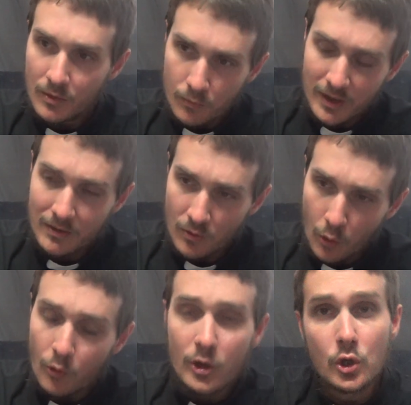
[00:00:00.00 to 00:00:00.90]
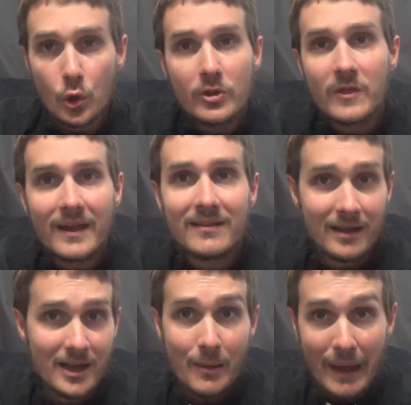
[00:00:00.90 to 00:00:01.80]
with all the good things
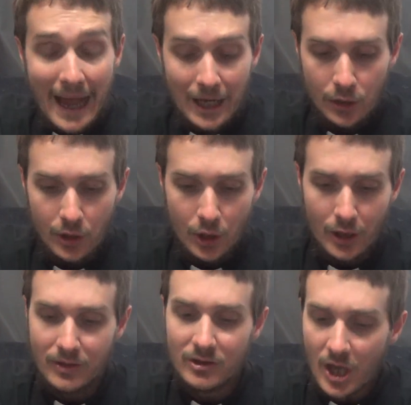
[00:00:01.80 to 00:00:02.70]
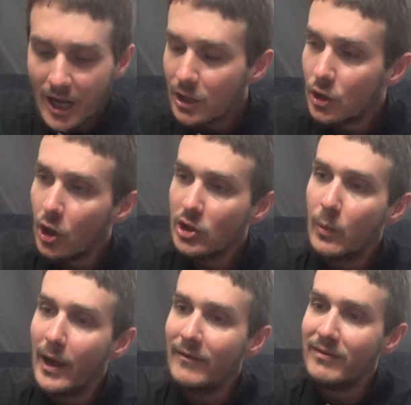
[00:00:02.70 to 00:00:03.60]
that come out of the earth. So it's kind of God's
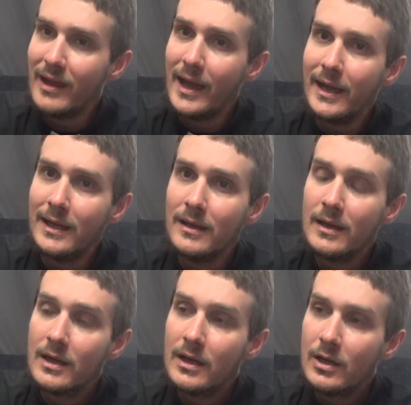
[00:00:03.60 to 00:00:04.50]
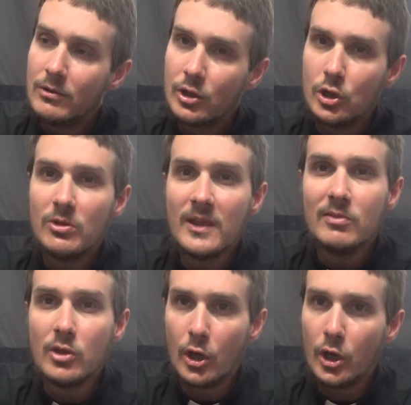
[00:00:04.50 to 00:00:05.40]
way of saying, look, you
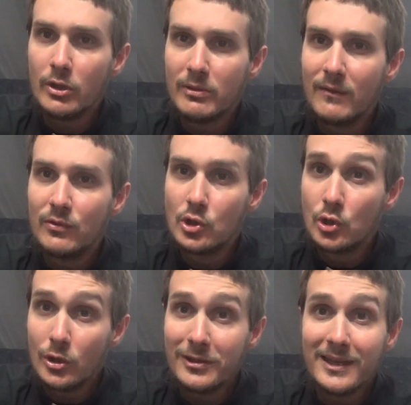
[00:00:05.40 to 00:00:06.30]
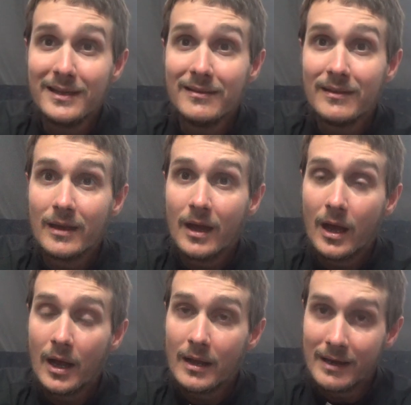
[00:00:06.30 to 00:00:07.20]
think the earth gives you good things?
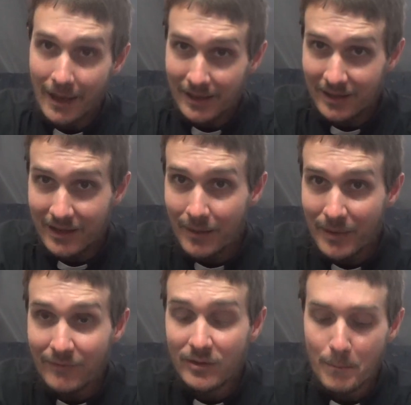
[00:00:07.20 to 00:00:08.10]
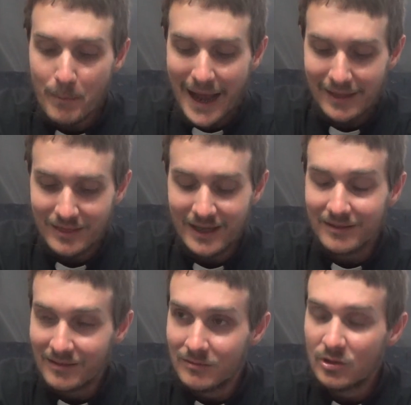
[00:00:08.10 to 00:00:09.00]
No, here come have some bad
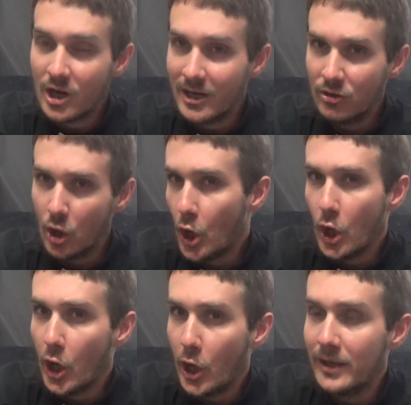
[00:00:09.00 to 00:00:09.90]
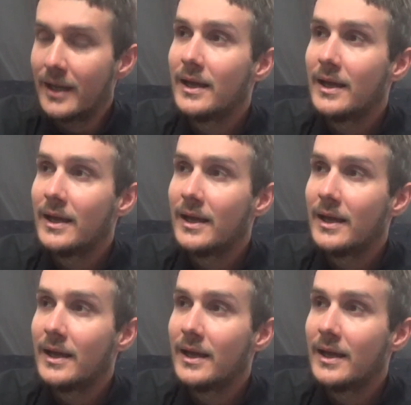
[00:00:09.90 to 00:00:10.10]
things, and trying to turn